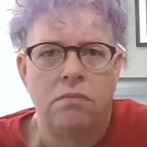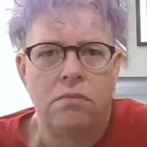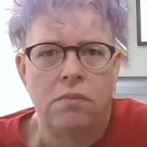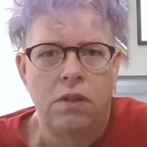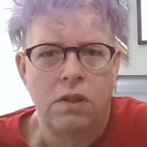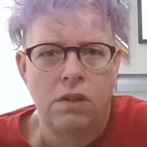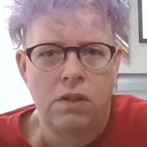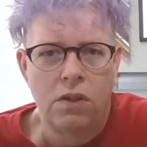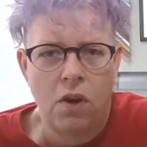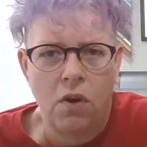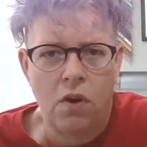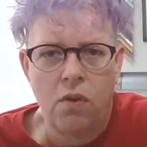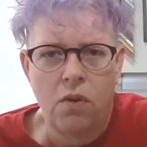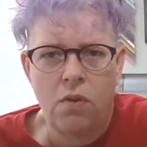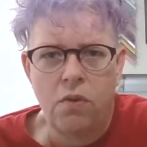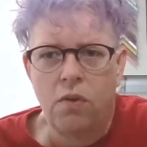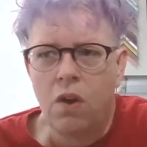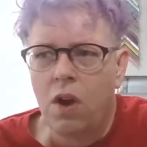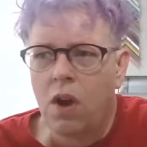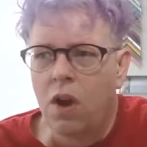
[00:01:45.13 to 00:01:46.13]

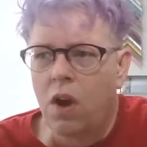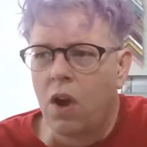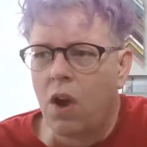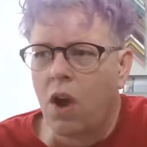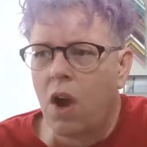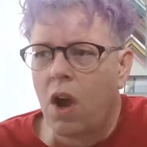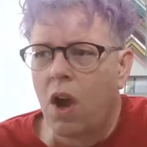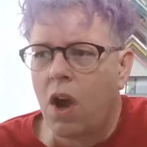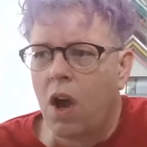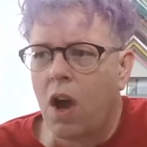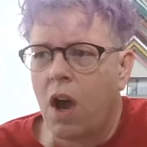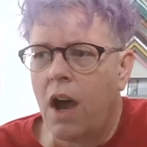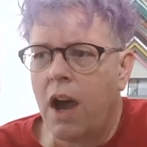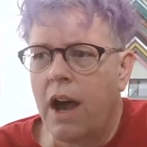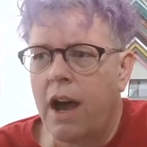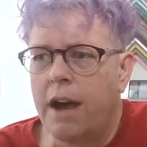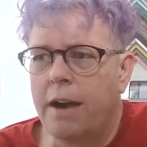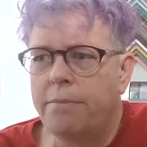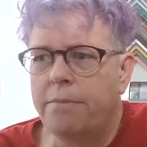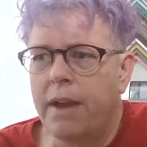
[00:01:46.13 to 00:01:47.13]
So
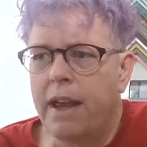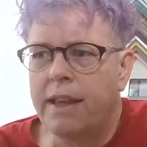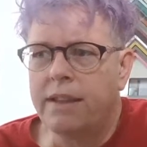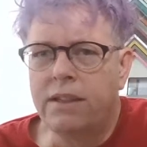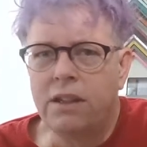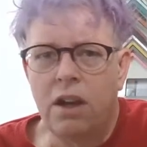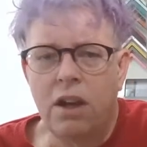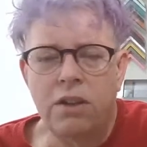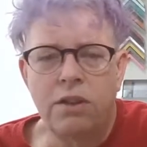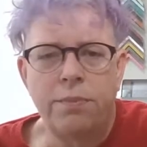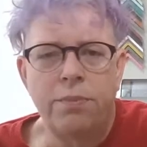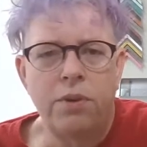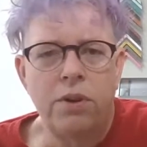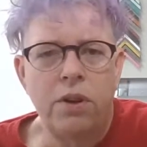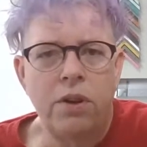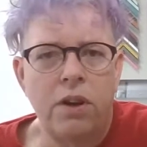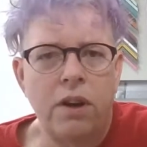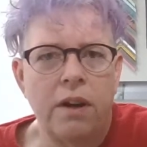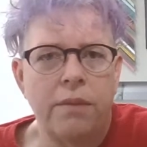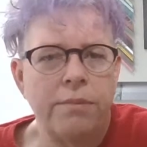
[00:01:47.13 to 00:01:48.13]
as an
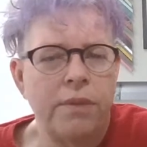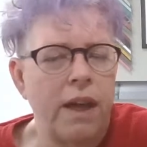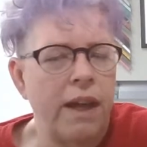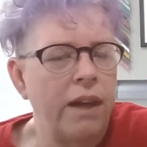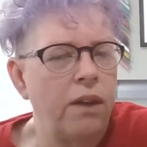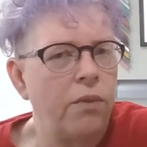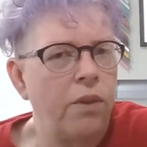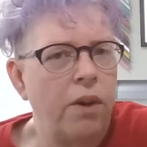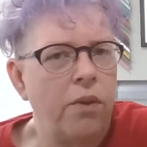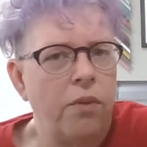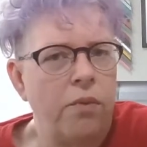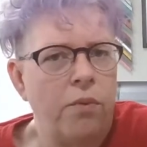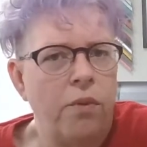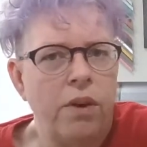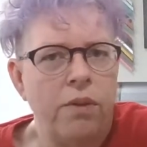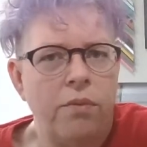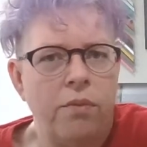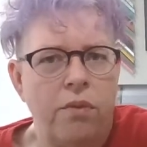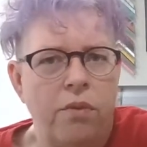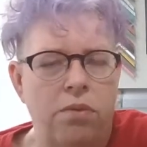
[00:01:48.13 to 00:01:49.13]
entrepreneur, I'm like, well,
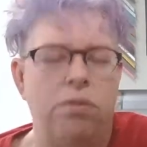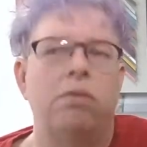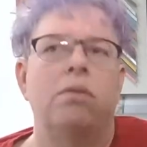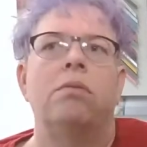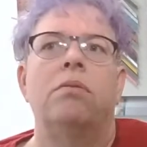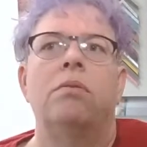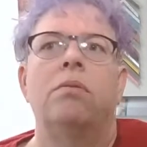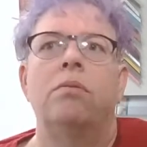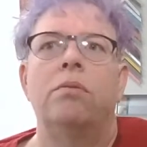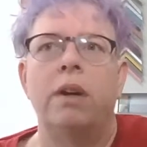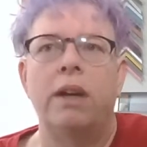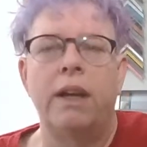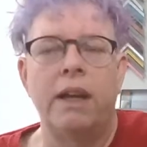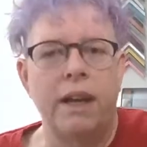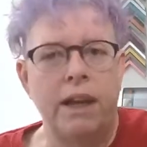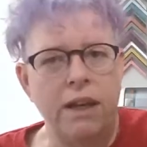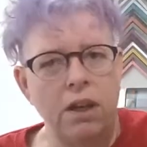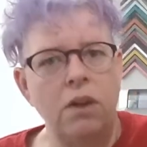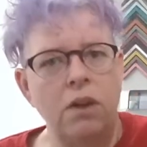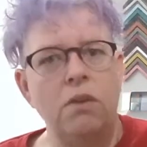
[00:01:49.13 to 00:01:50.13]
what can
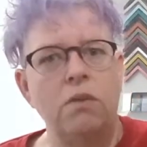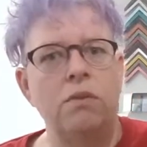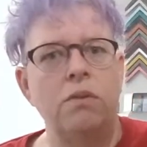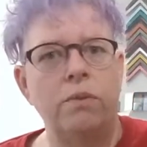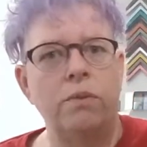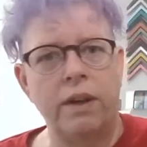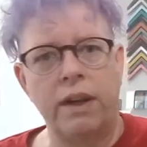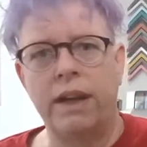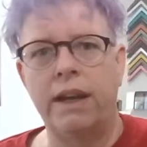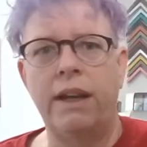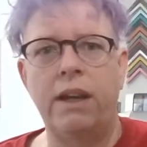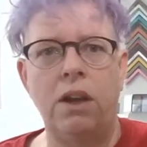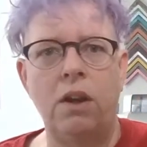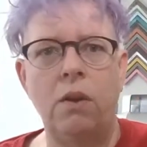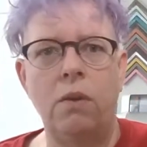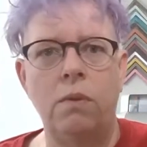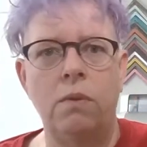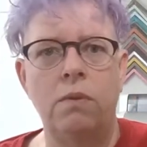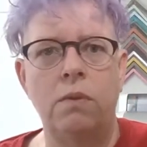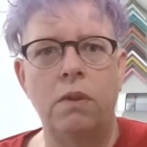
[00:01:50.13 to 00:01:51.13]
I do? What can I
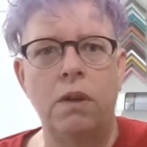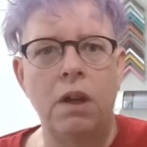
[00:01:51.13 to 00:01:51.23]
do?